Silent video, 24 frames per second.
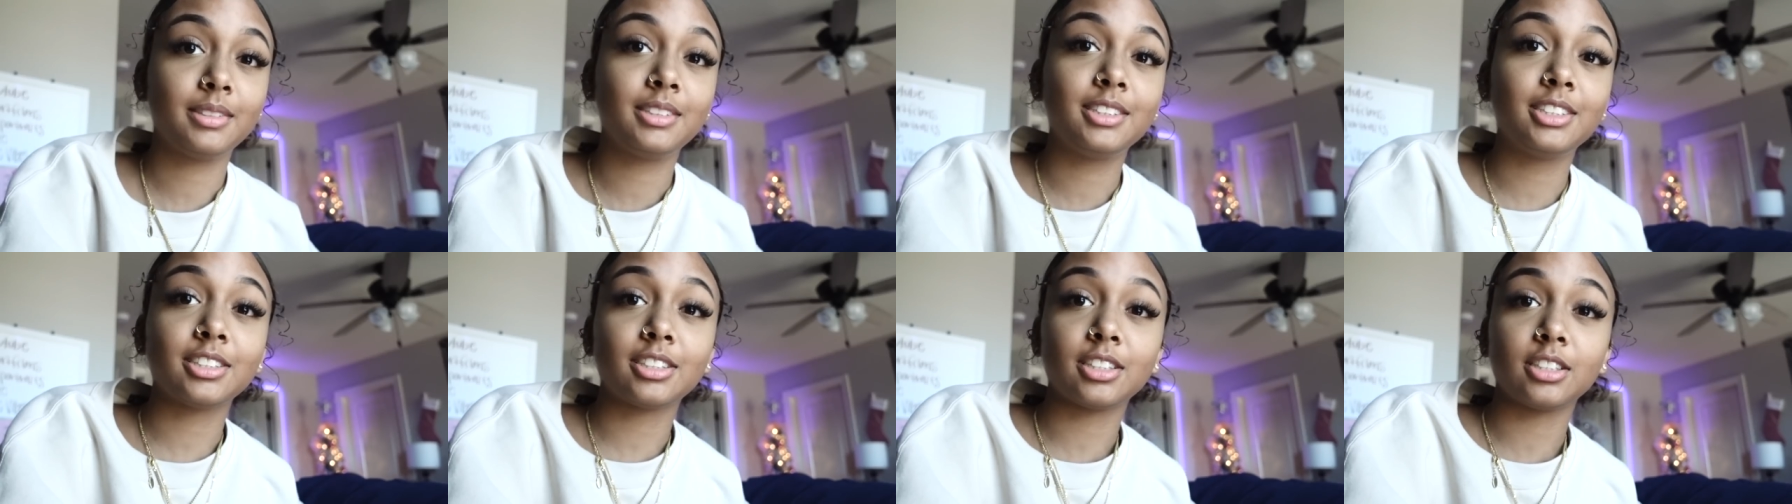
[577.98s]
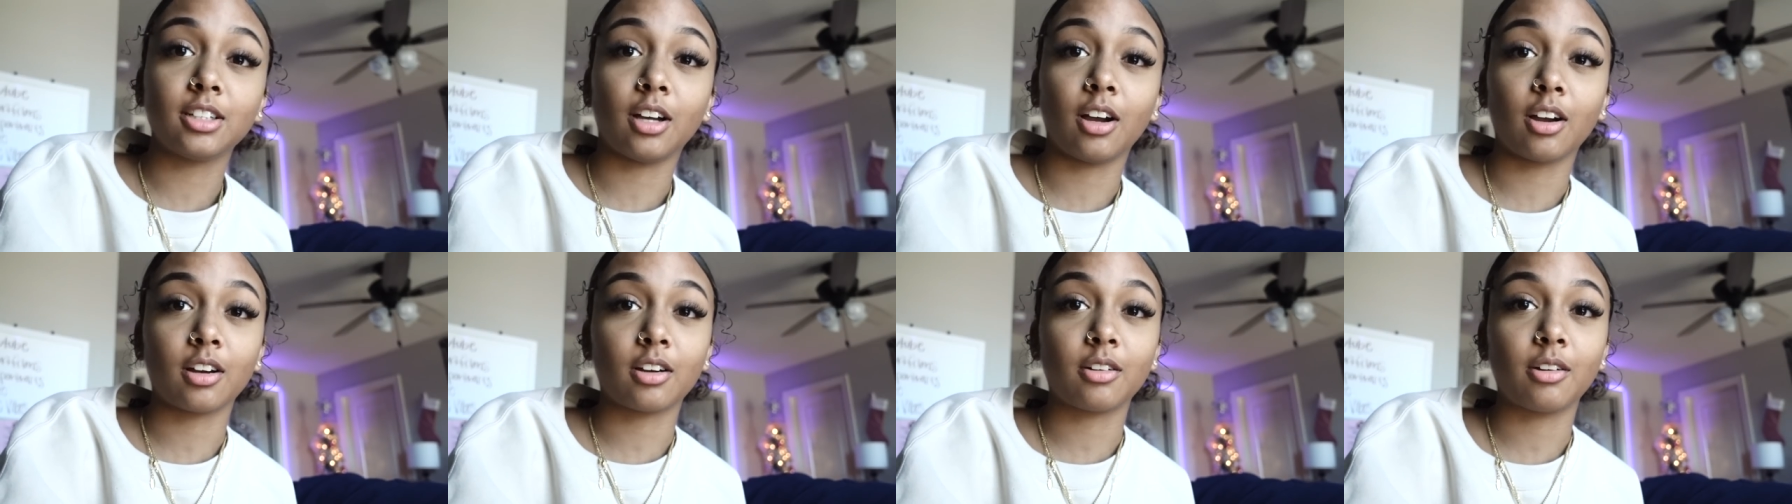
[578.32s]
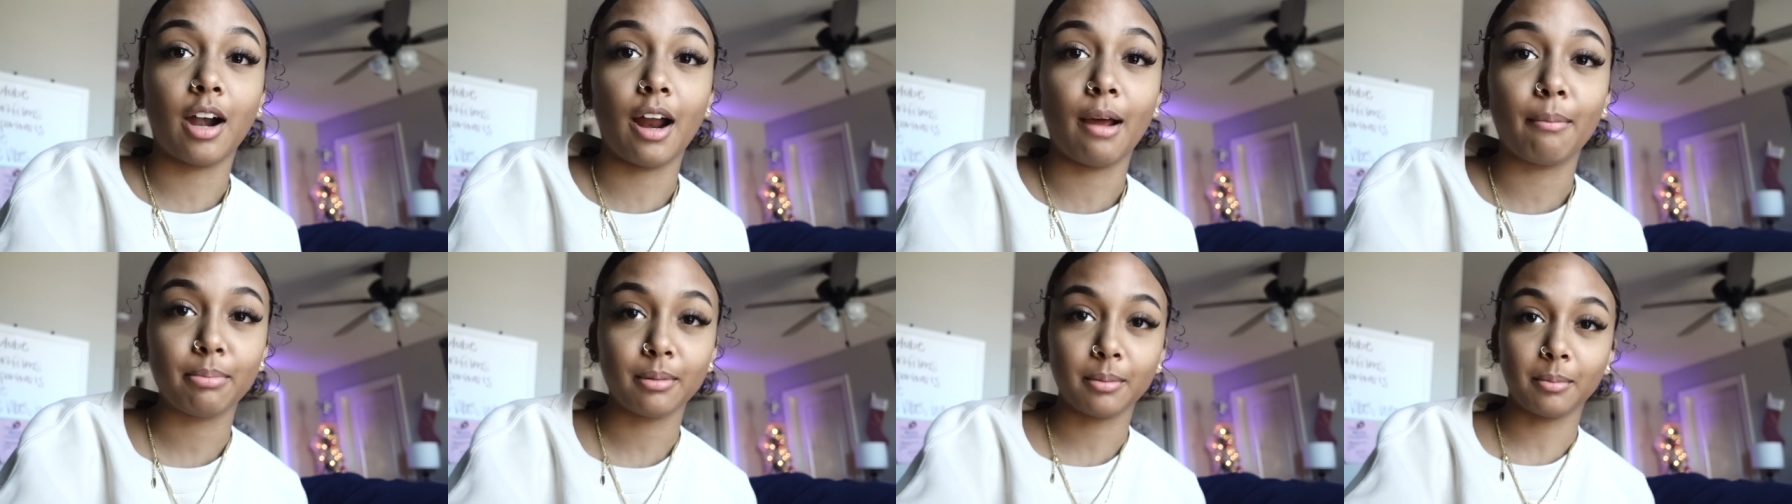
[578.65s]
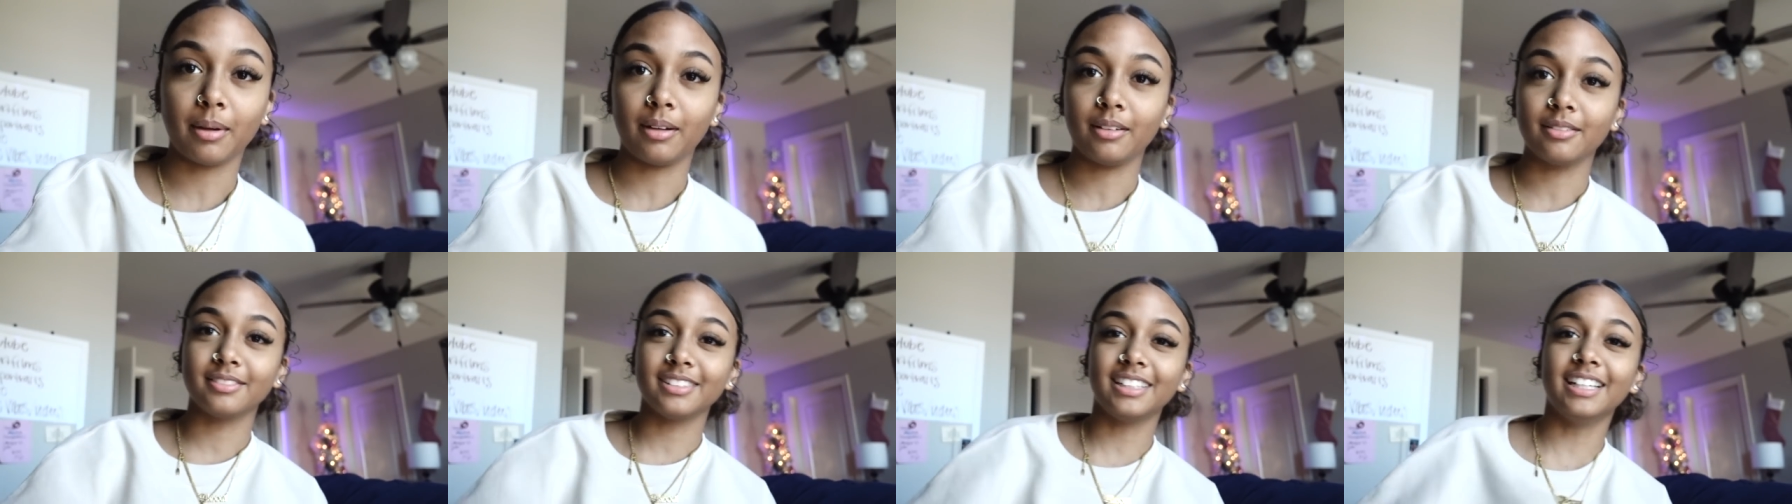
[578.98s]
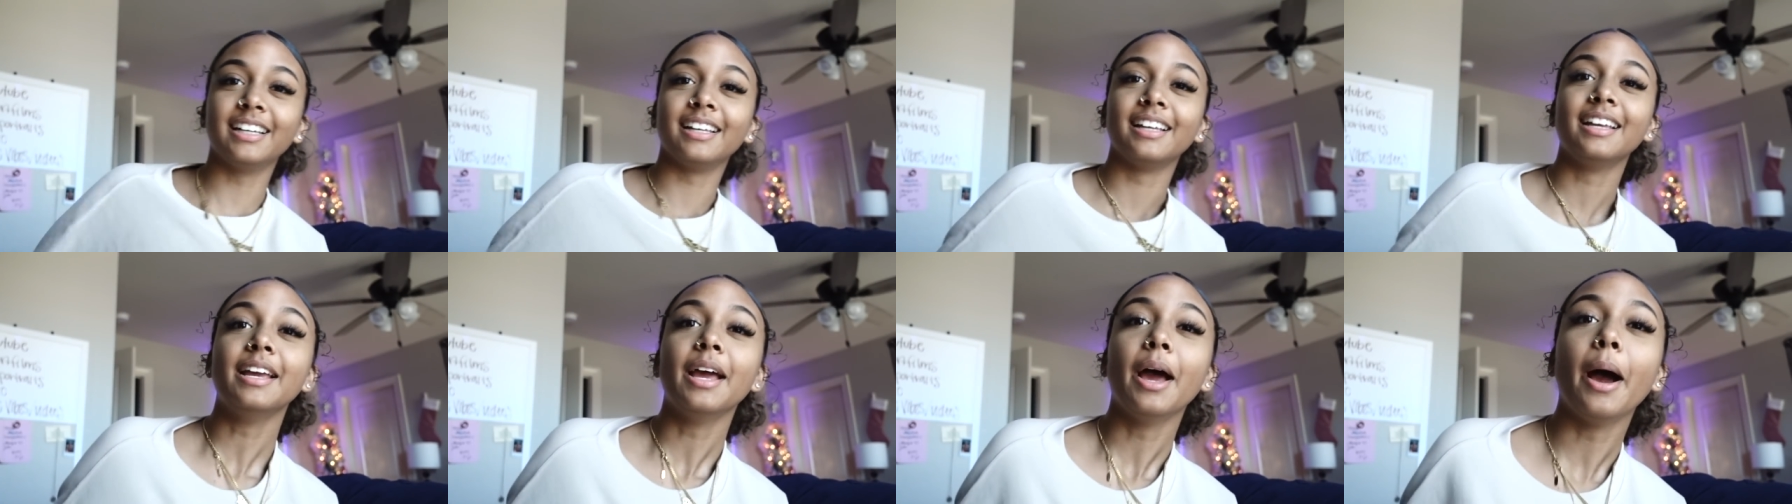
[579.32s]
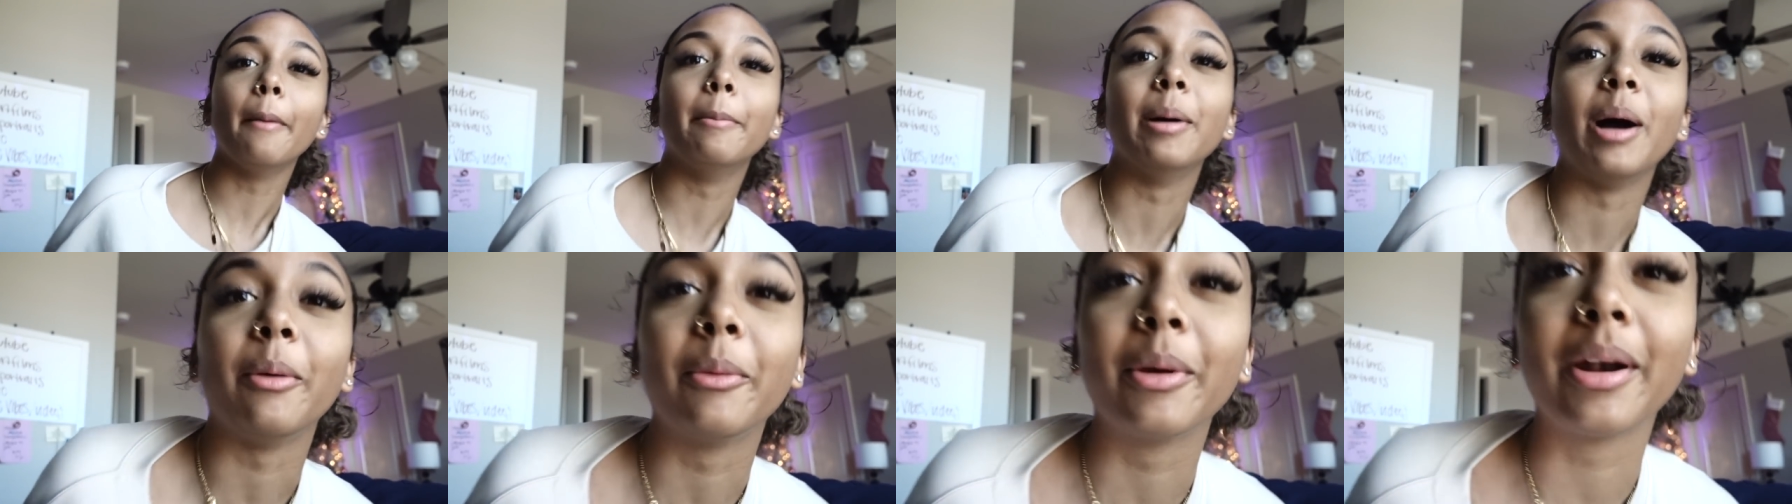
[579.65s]
just to talk crap about
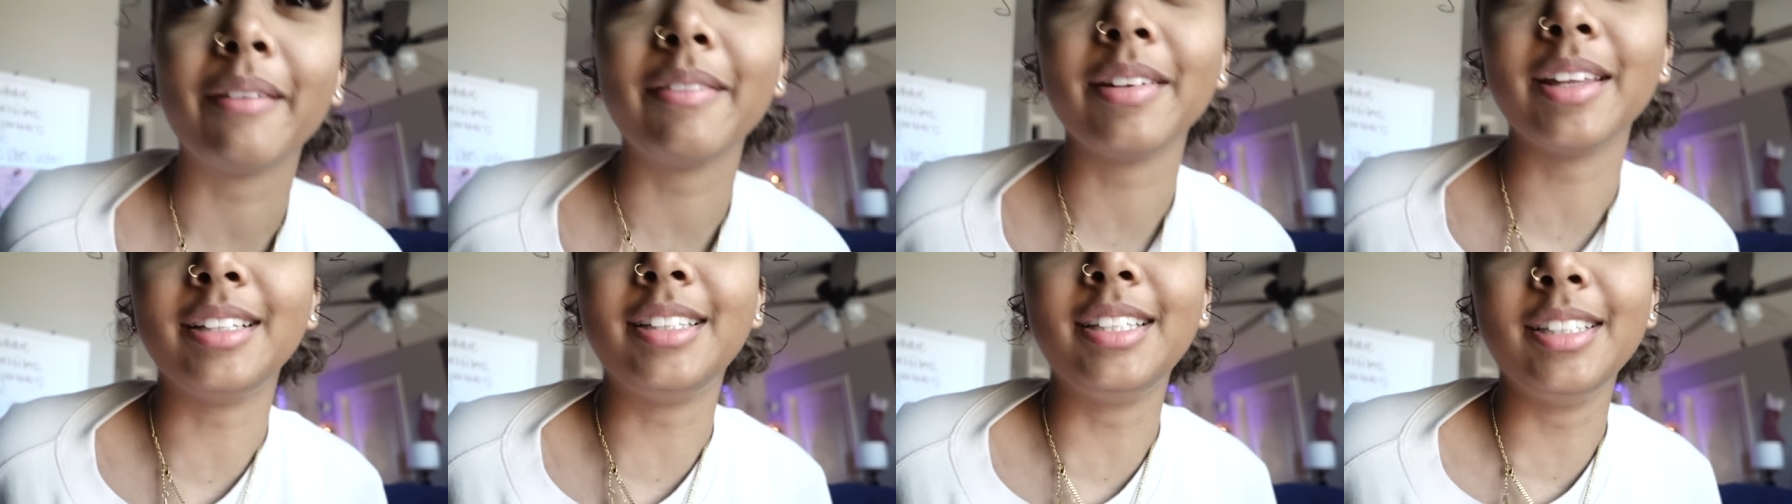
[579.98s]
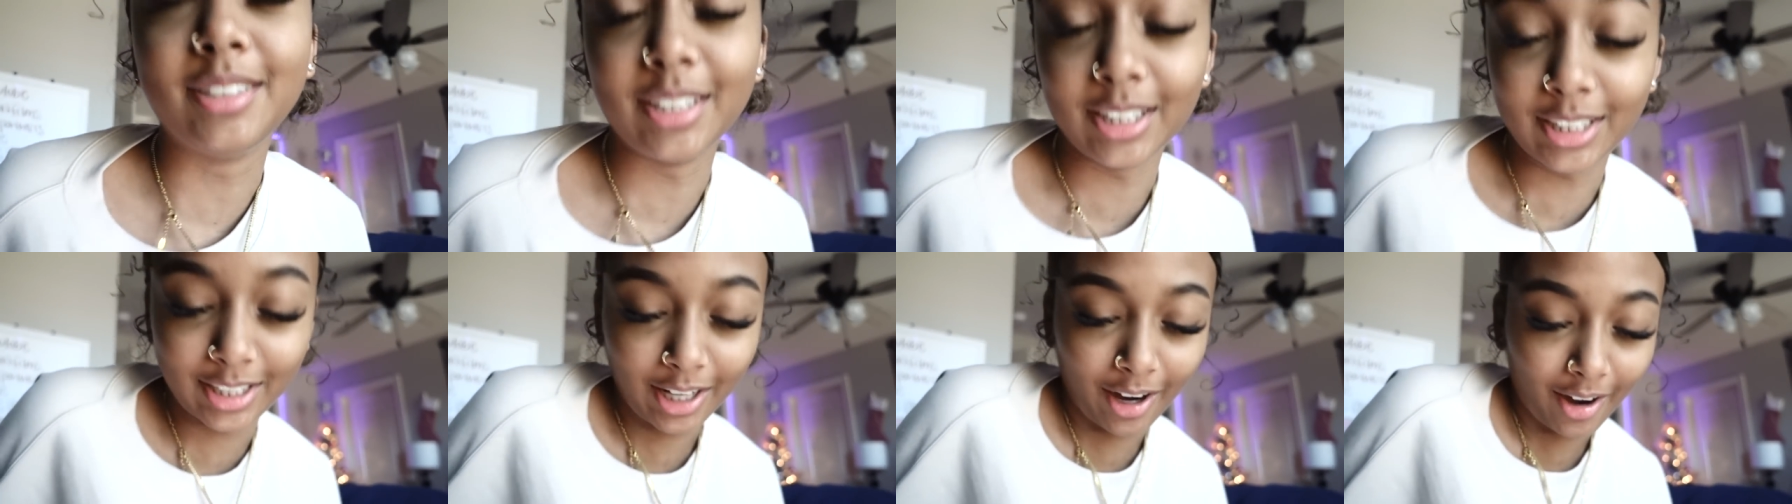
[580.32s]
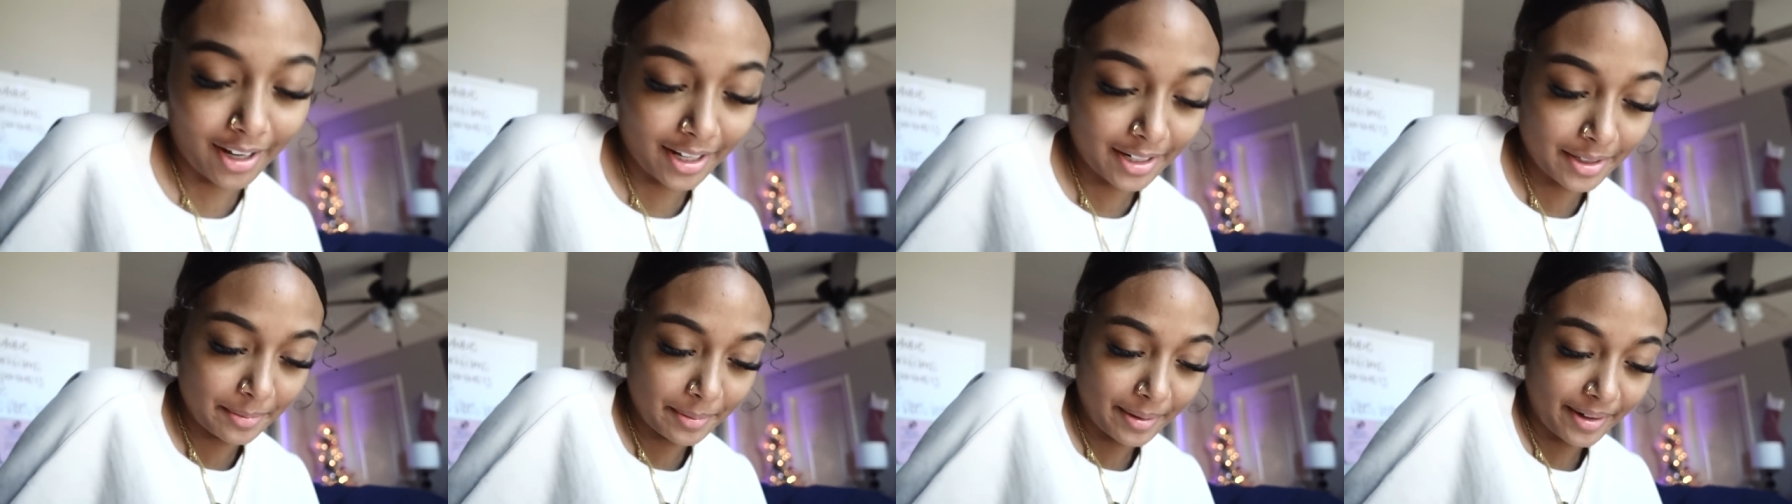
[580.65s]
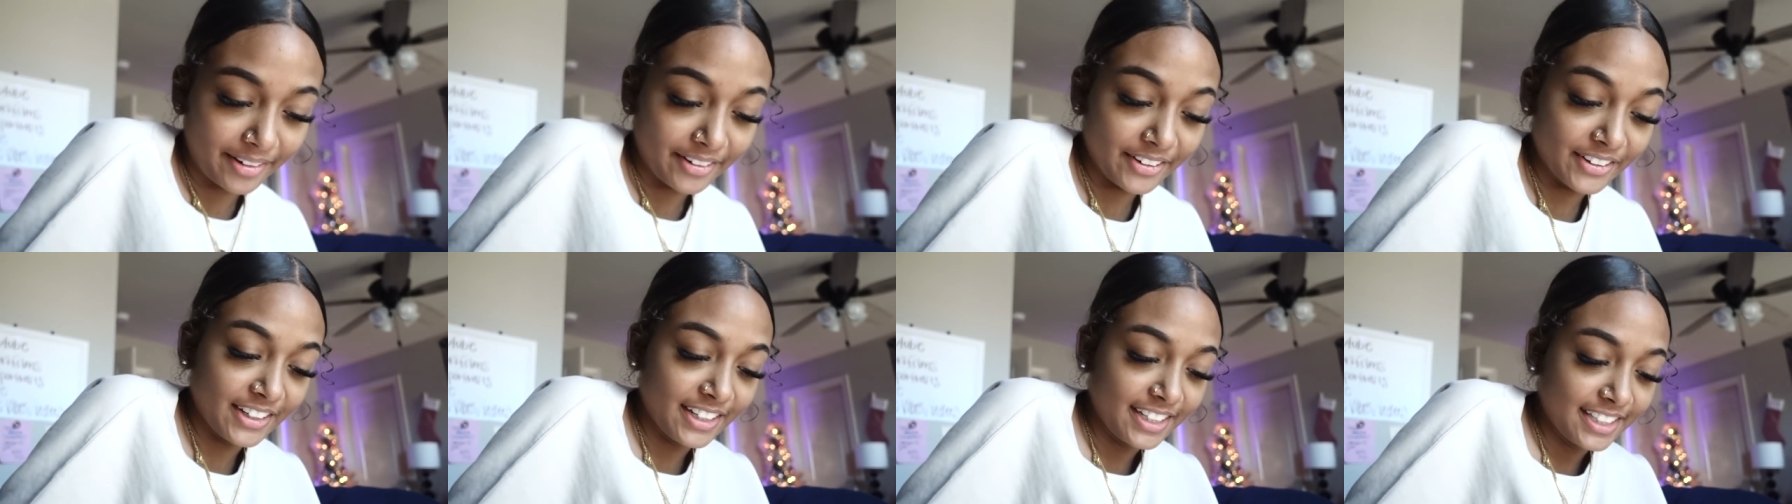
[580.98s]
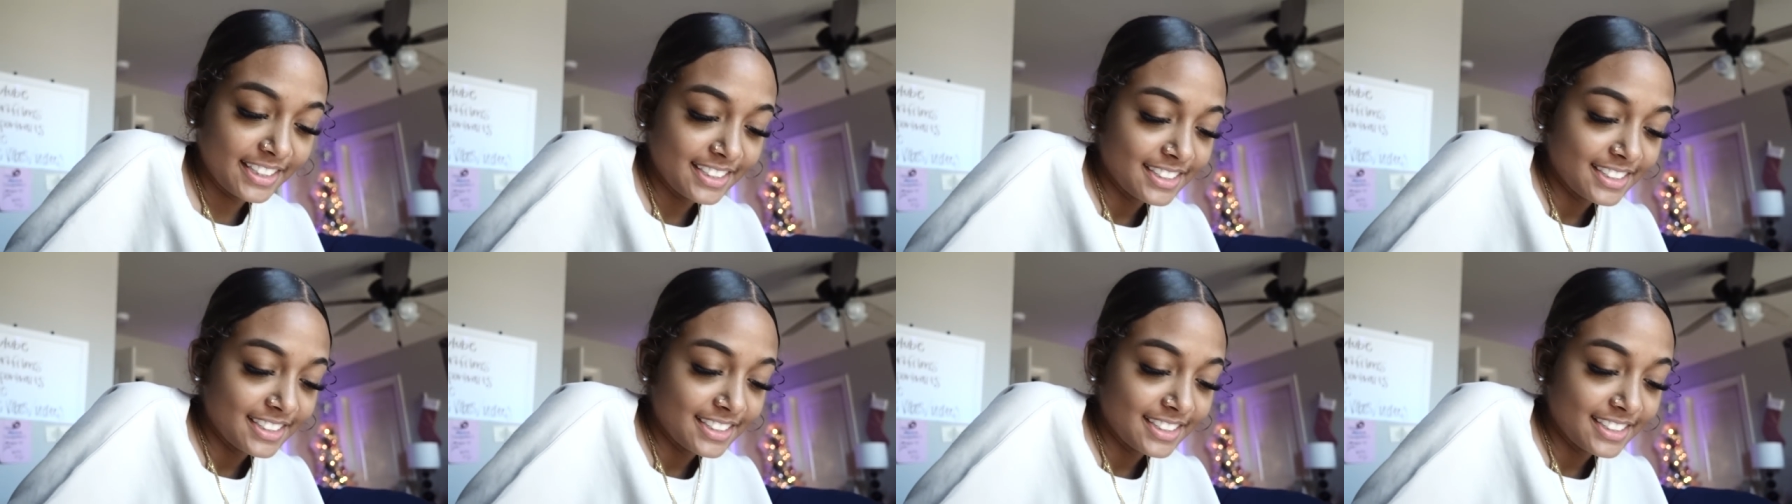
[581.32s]
whatever the teacher's talking about.